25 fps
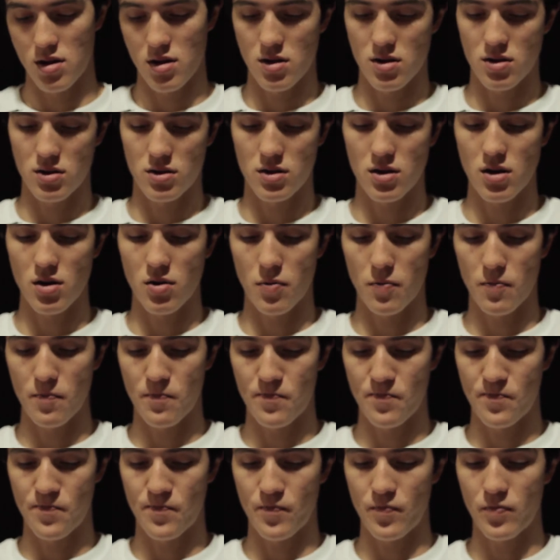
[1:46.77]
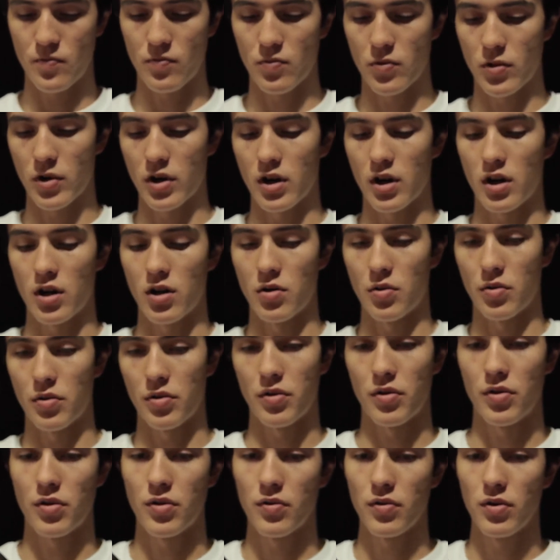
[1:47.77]
So we're going to go
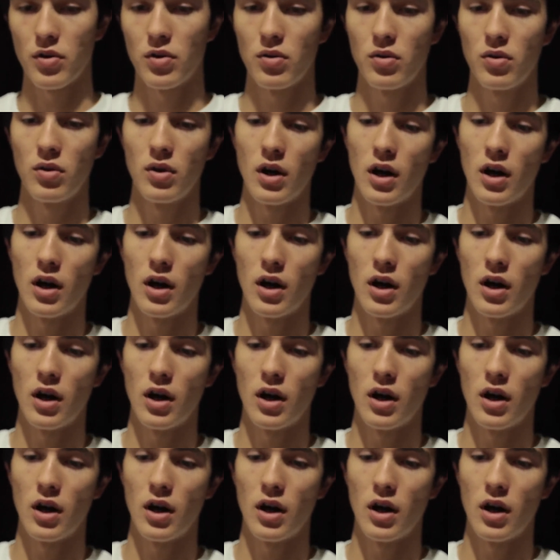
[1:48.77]
through.